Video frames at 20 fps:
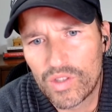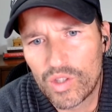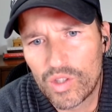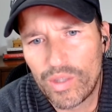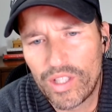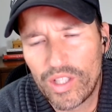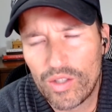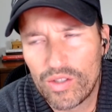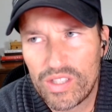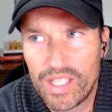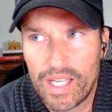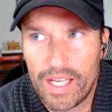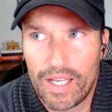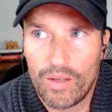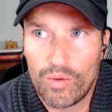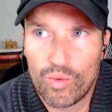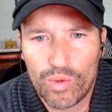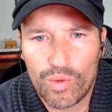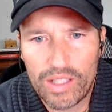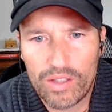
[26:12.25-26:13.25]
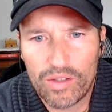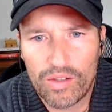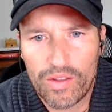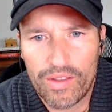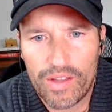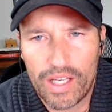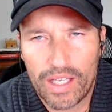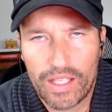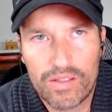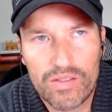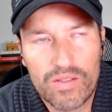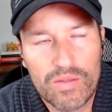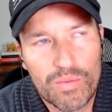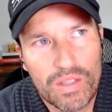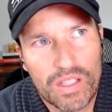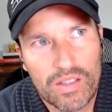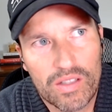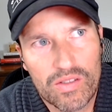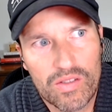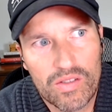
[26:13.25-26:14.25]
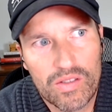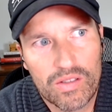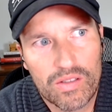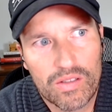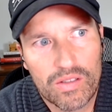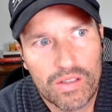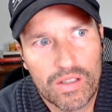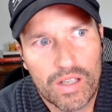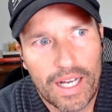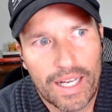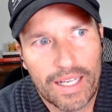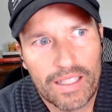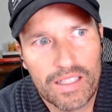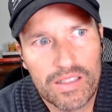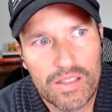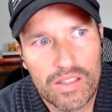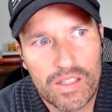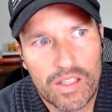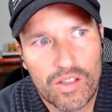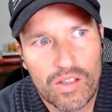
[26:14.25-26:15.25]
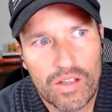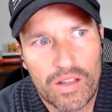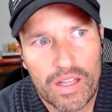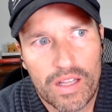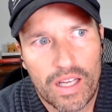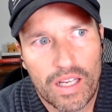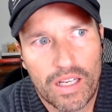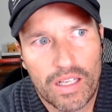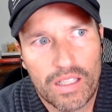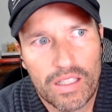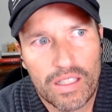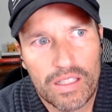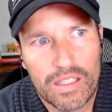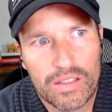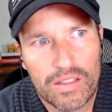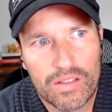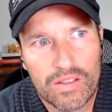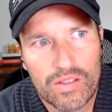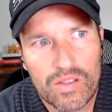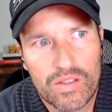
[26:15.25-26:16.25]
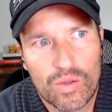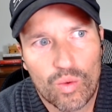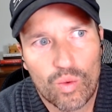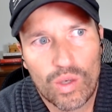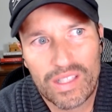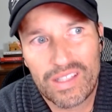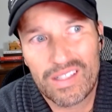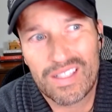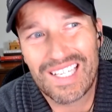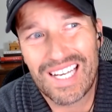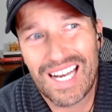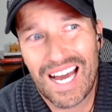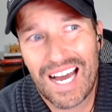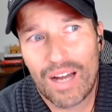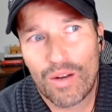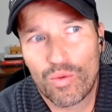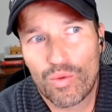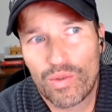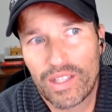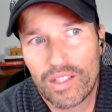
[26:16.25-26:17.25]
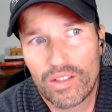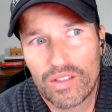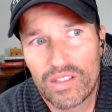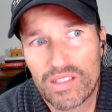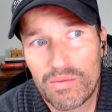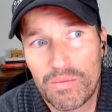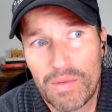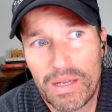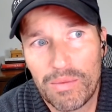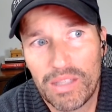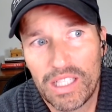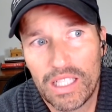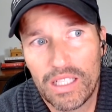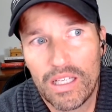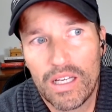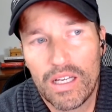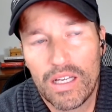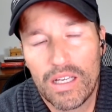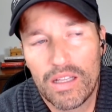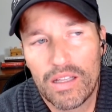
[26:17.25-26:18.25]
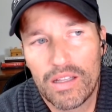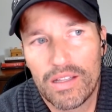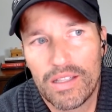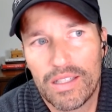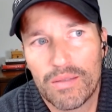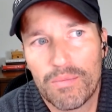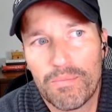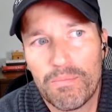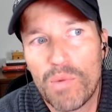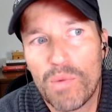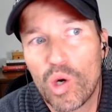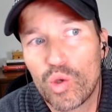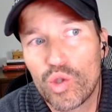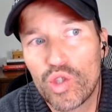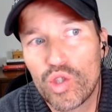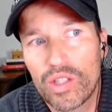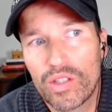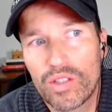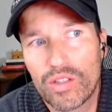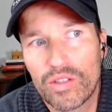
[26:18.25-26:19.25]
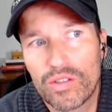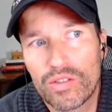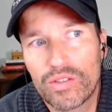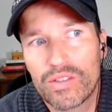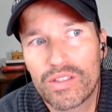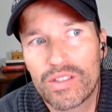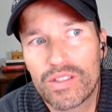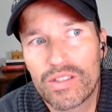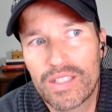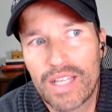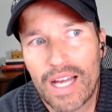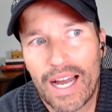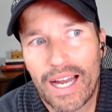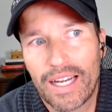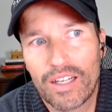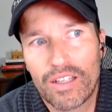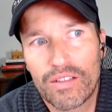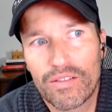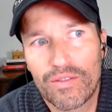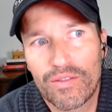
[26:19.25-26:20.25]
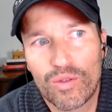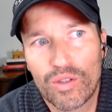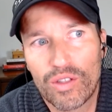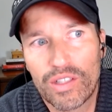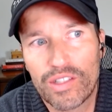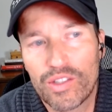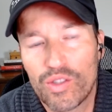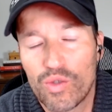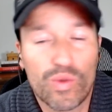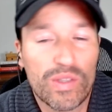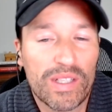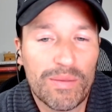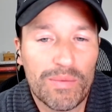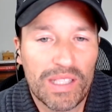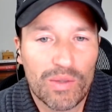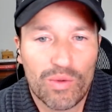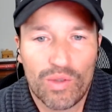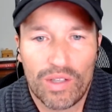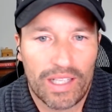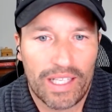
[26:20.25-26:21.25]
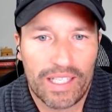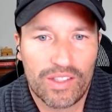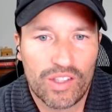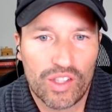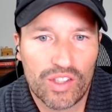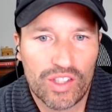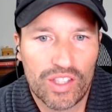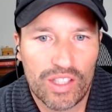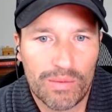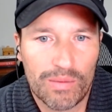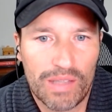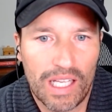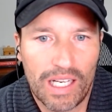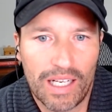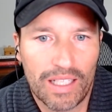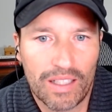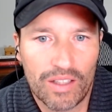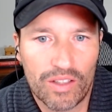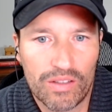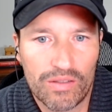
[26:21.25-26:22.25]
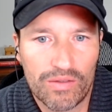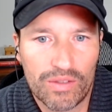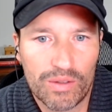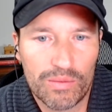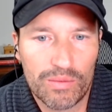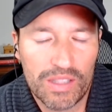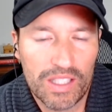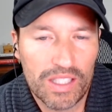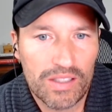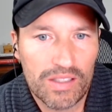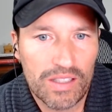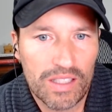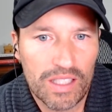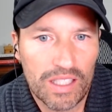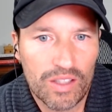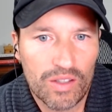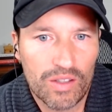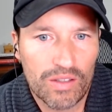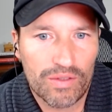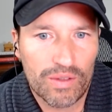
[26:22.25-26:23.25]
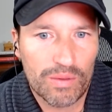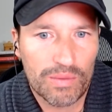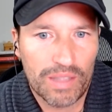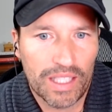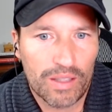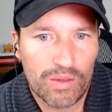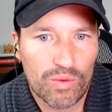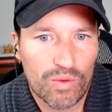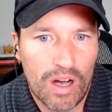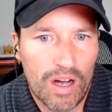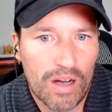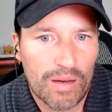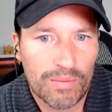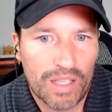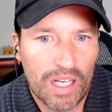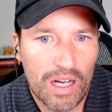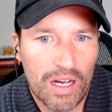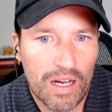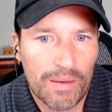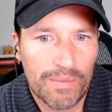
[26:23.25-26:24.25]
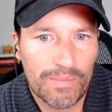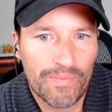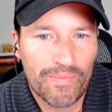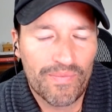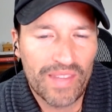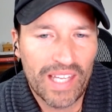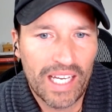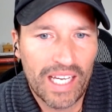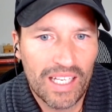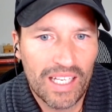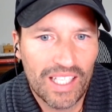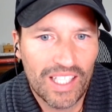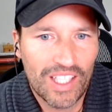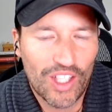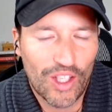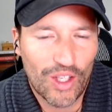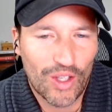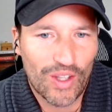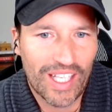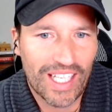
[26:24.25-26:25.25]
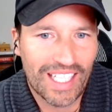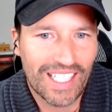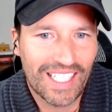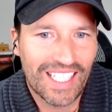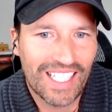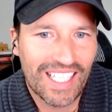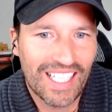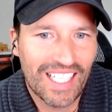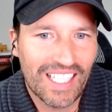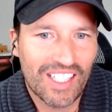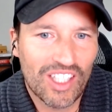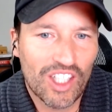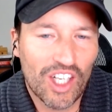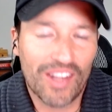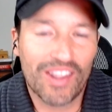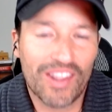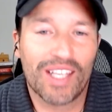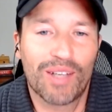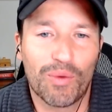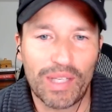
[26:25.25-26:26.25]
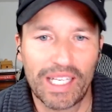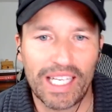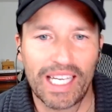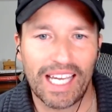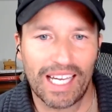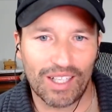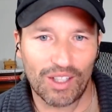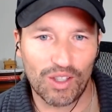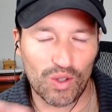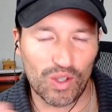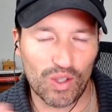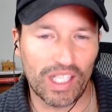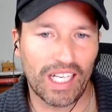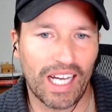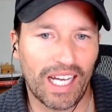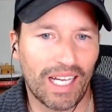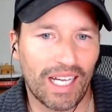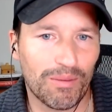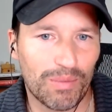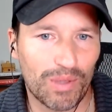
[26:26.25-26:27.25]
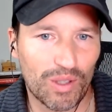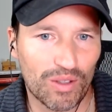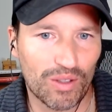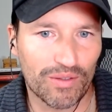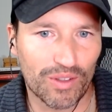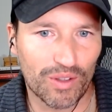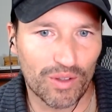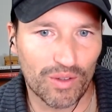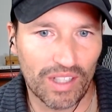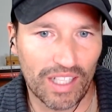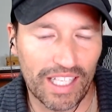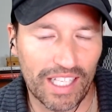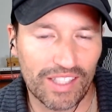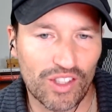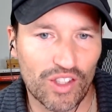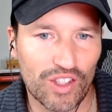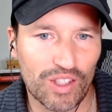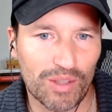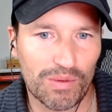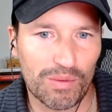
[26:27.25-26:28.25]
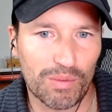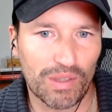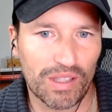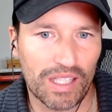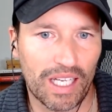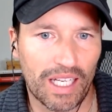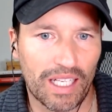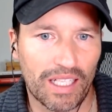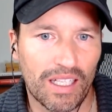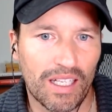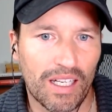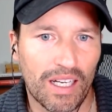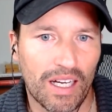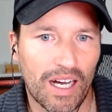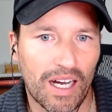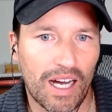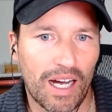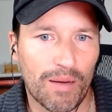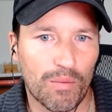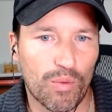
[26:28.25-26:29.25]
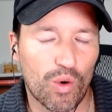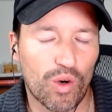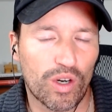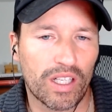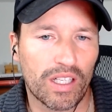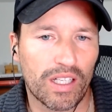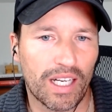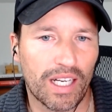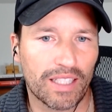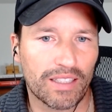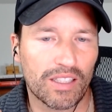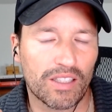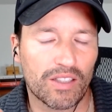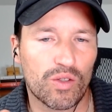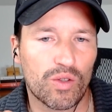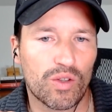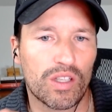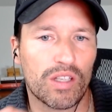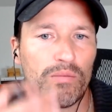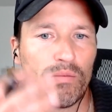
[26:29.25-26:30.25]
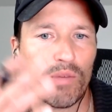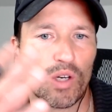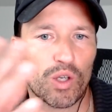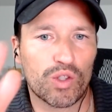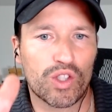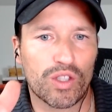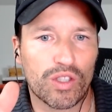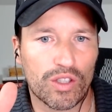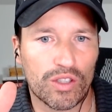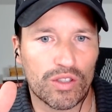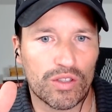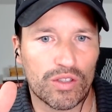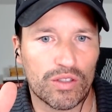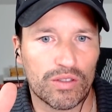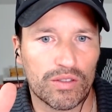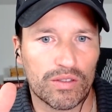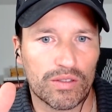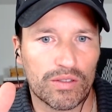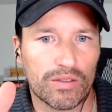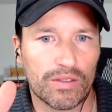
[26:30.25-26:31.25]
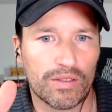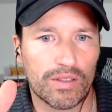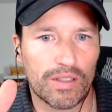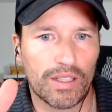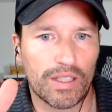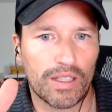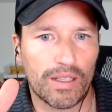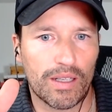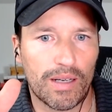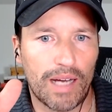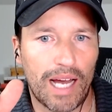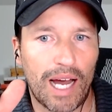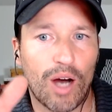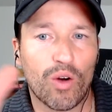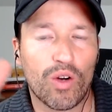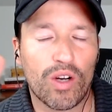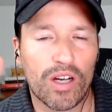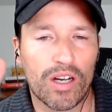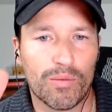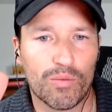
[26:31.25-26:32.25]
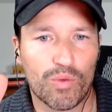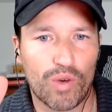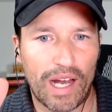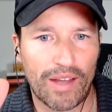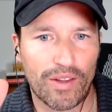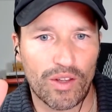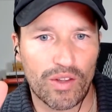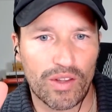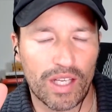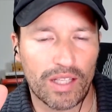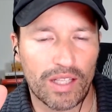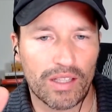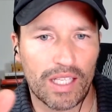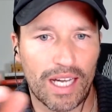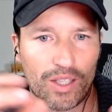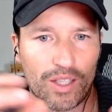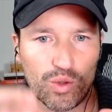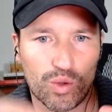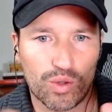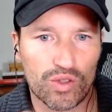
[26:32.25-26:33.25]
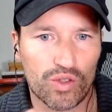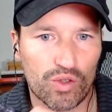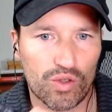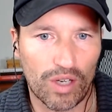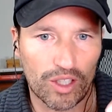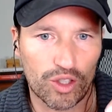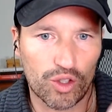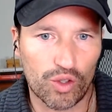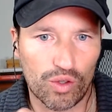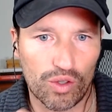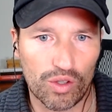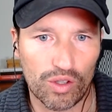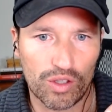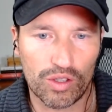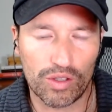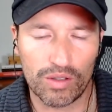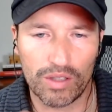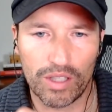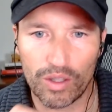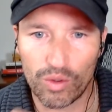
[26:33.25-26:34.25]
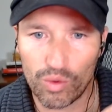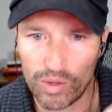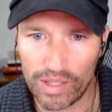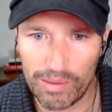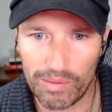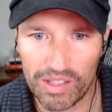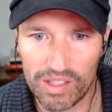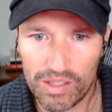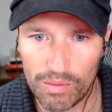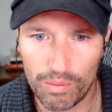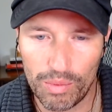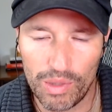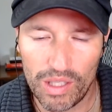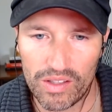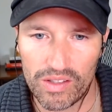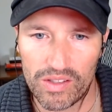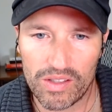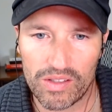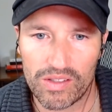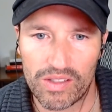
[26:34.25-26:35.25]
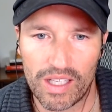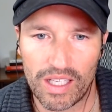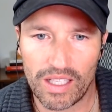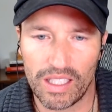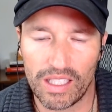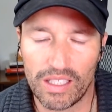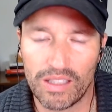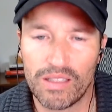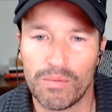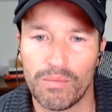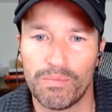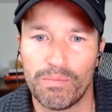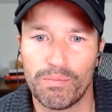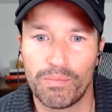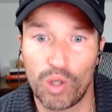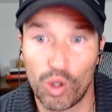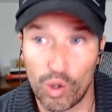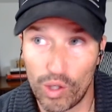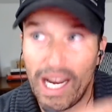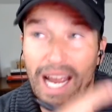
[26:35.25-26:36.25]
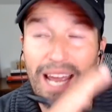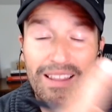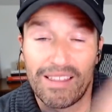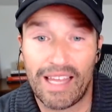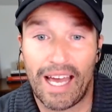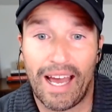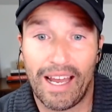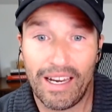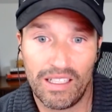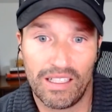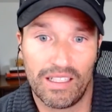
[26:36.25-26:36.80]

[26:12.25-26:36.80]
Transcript: So when you say real things, because I consider then is what's not real is maybe the emotional desire for a dreamy relationship that I learned from Disney or from like a rom-com, you know, that not that we can't create beautiful relationships, but that I'm more connected to the emotional outcome rather than the actual structural agreements and pieces that need to create that.